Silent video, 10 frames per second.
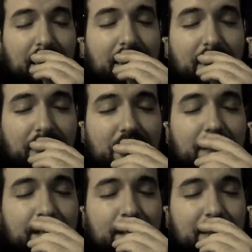The
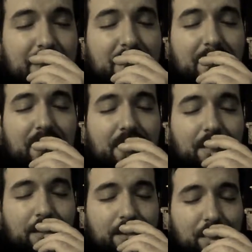finish
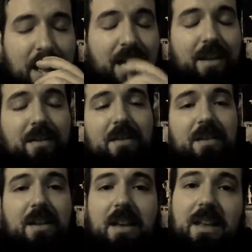was bad.
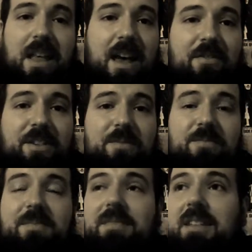Having
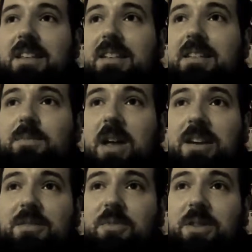him
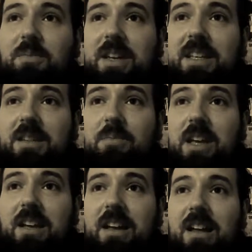smash him with the Money in the
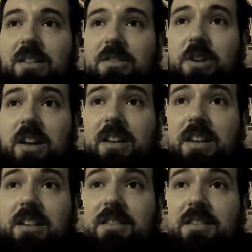Bank contract
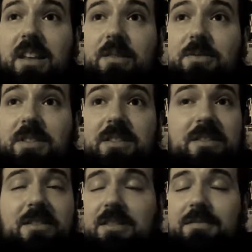case. That was
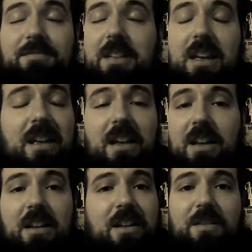
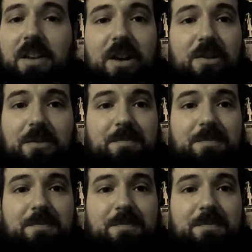no.